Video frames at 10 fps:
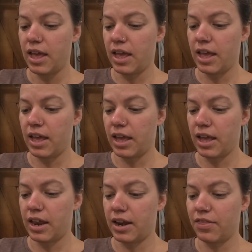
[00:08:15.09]

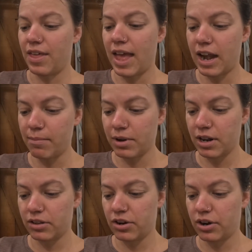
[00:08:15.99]
And then I'm
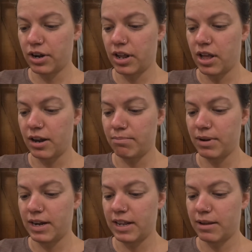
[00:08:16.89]
gonna turn it on
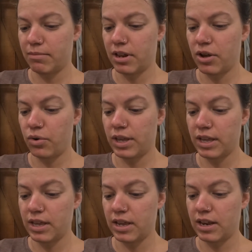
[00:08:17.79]
medium-low
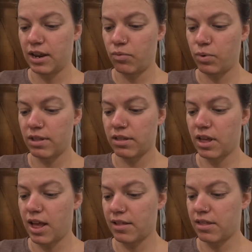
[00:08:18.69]
heat and whisk
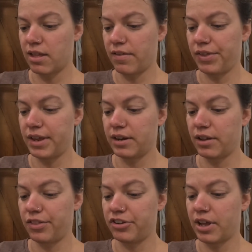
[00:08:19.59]
constantly
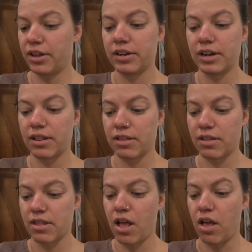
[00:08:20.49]
until the gelatin is
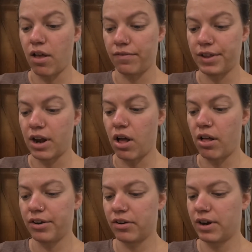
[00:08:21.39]
dissolved and
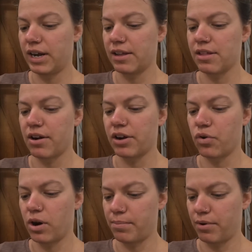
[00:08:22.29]
all ingredients are
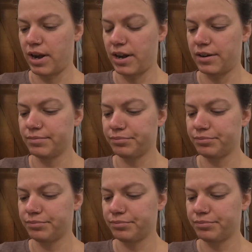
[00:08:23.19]
incorporated.